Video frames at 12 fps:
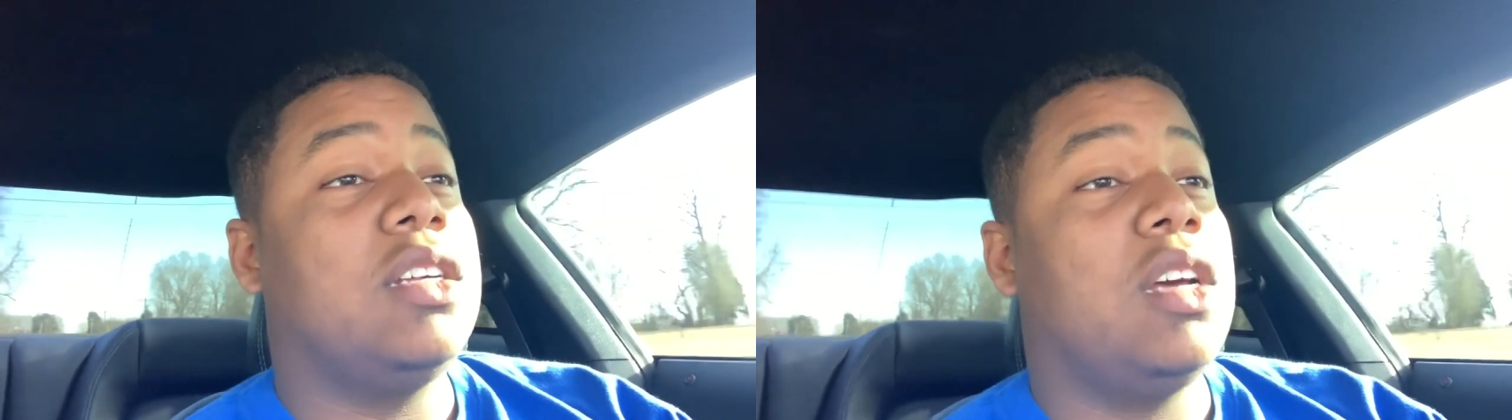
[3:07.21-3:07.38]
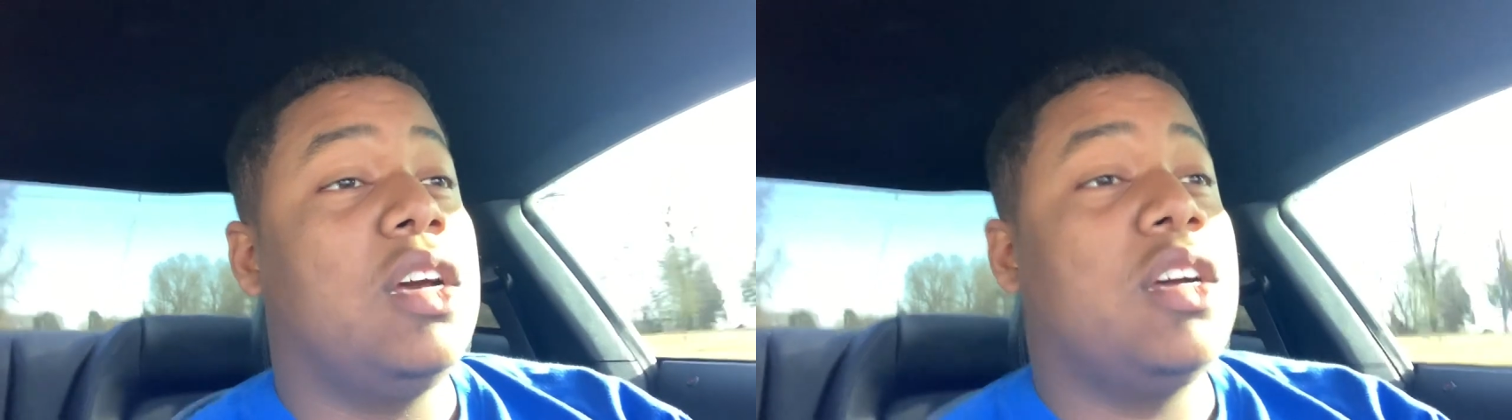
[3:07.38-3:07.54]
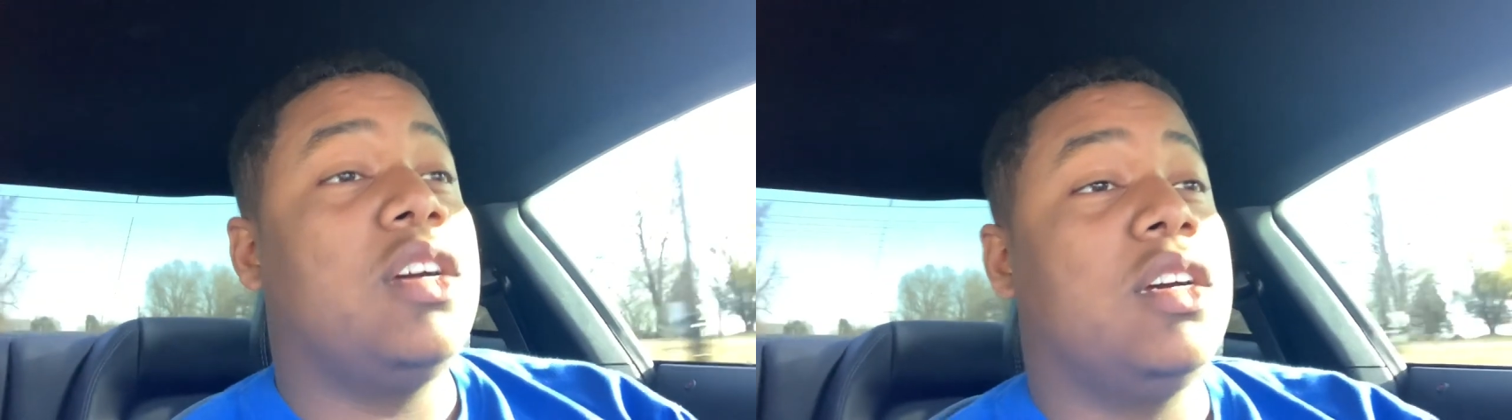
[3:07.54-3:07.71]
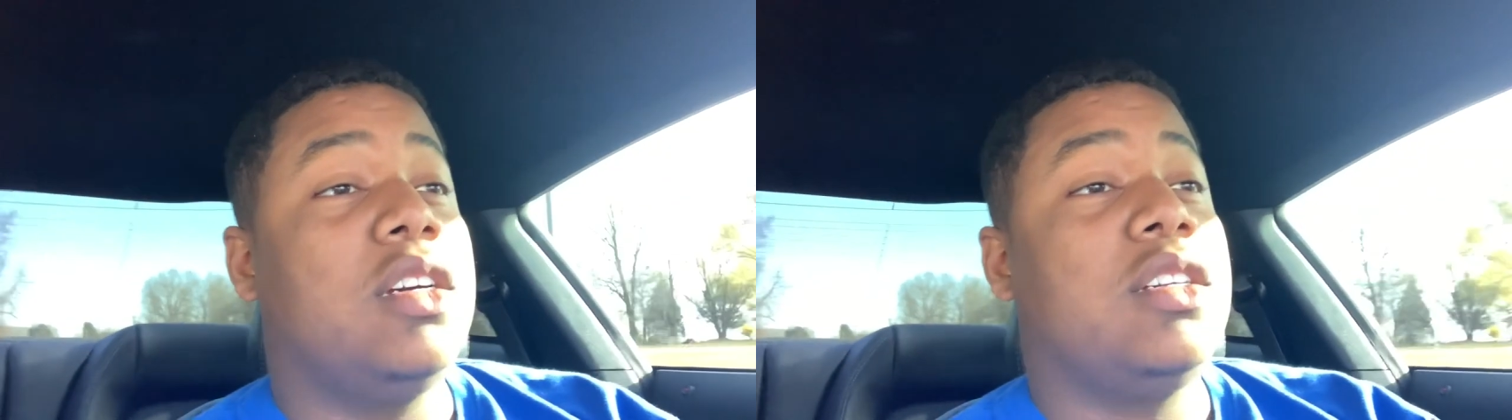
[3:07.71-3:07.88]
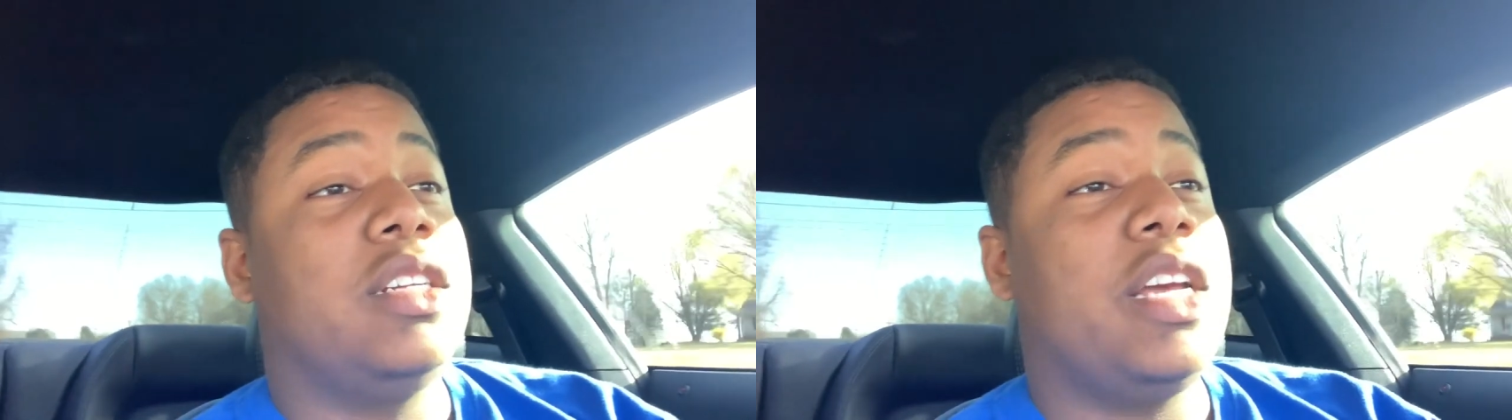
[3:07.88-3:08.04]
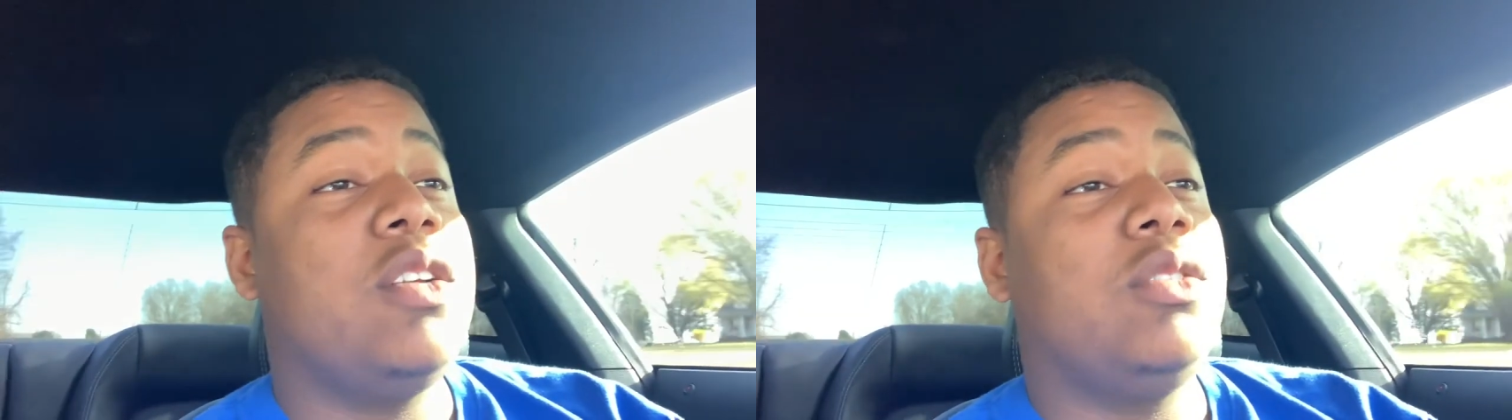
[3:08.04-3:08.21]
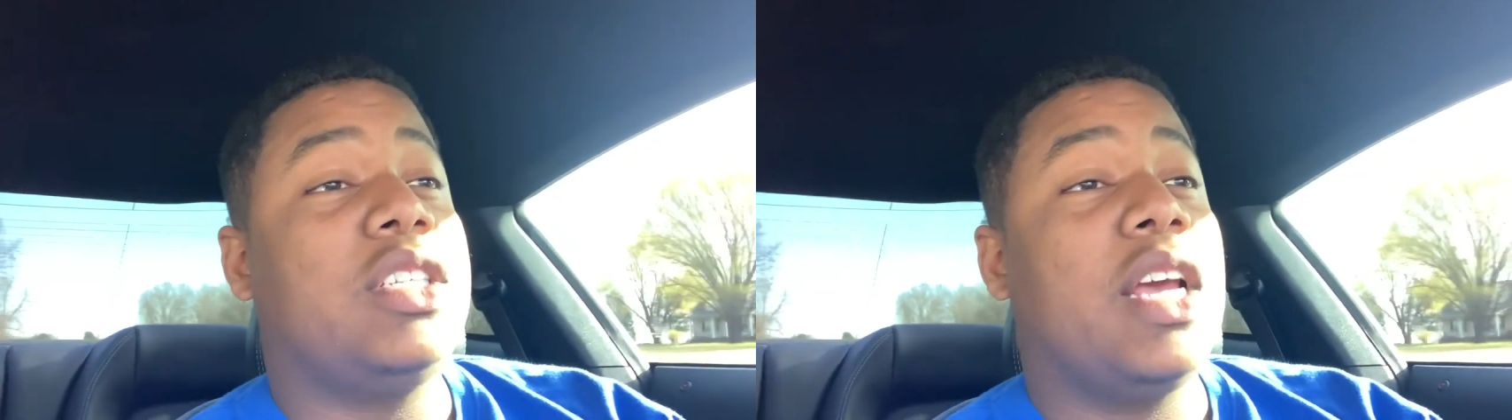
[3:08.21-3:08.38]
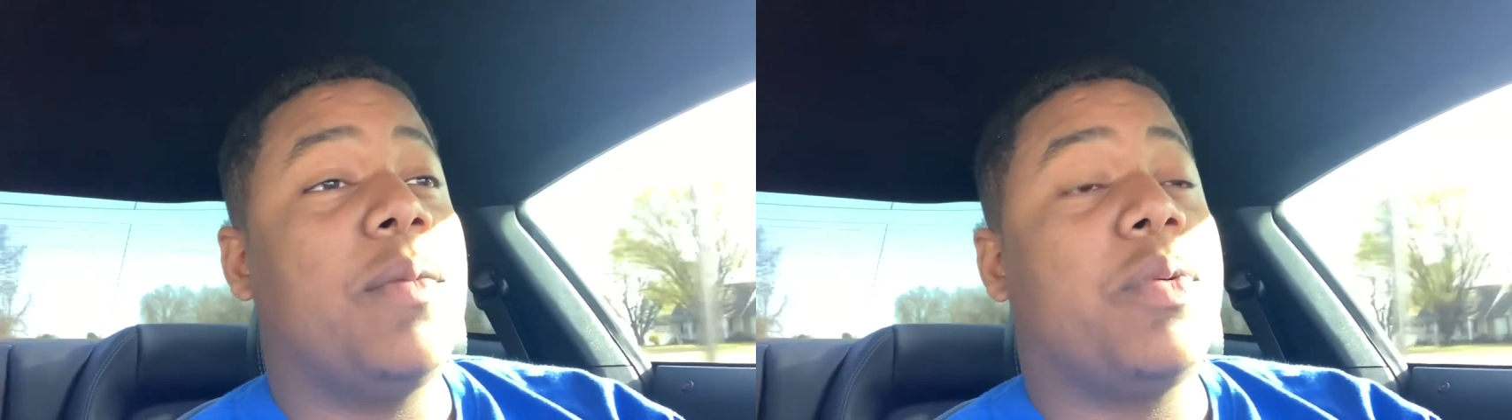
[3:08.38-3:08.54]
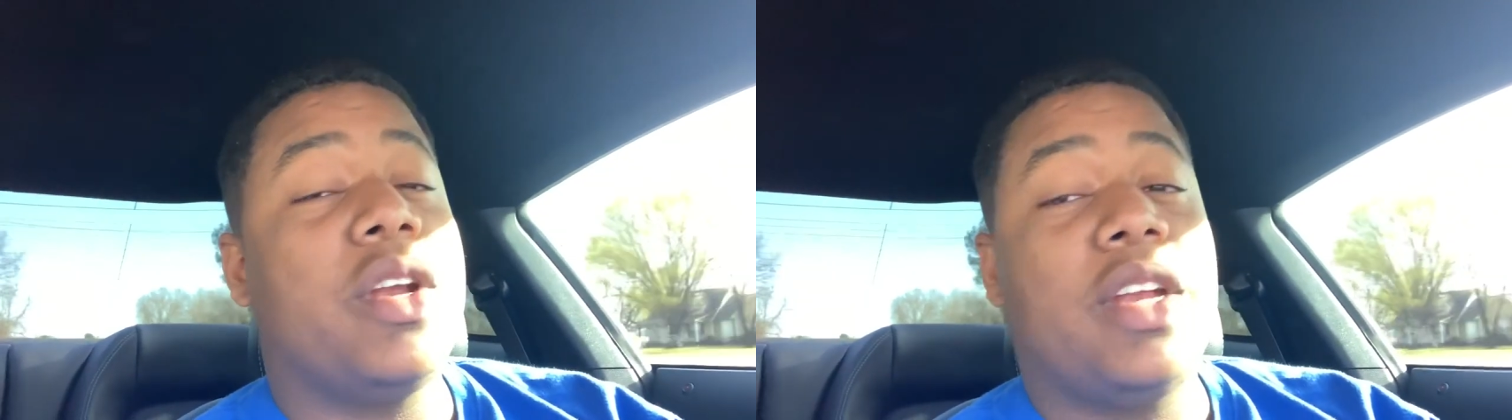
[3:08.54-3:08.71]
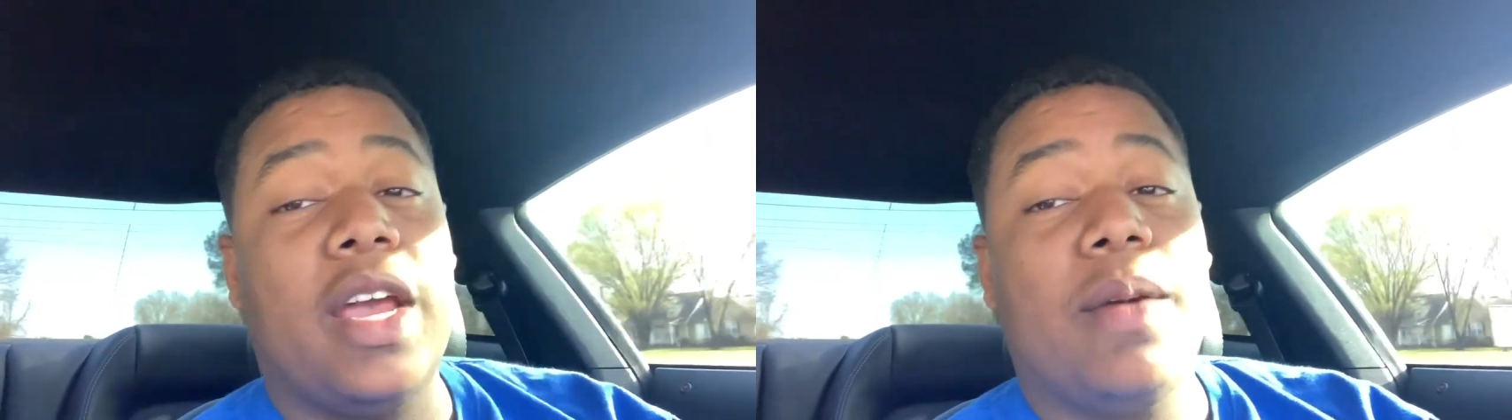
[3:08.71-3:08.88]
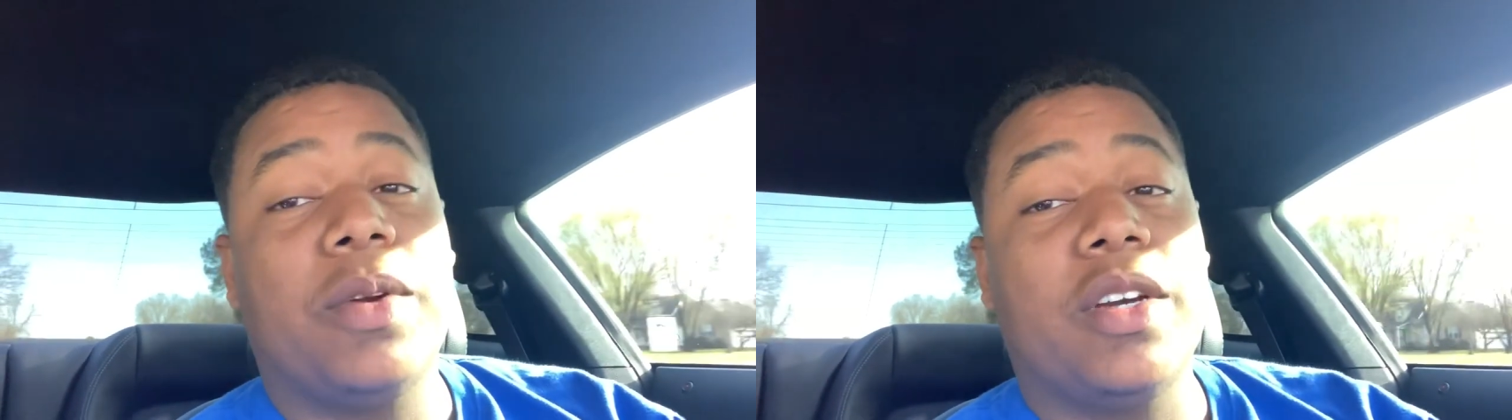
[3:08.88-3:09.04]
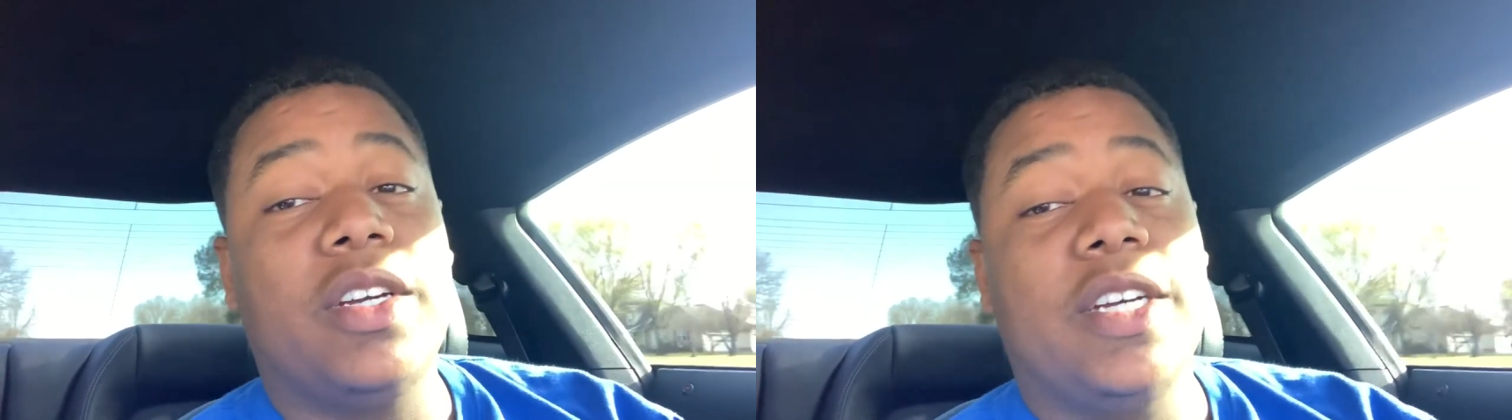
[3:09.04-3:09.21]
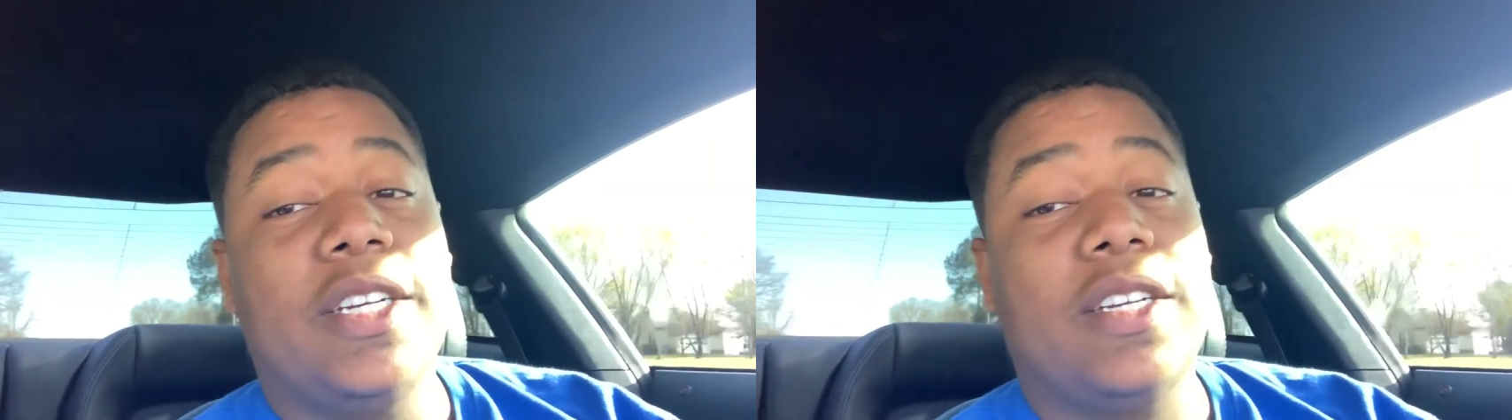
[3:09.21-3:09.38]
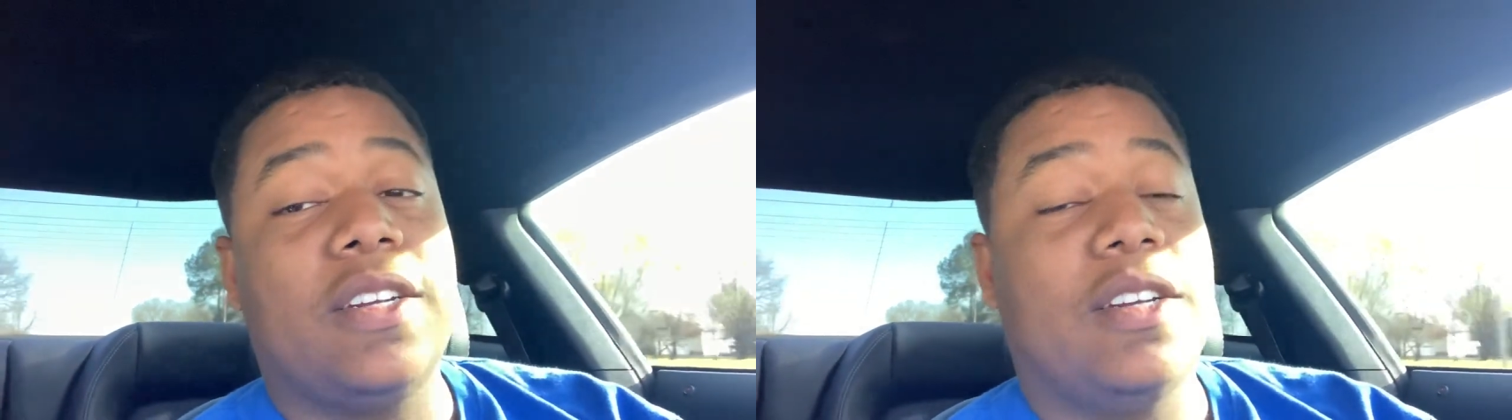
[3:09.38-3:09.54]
uh, they do sound pretty damn good.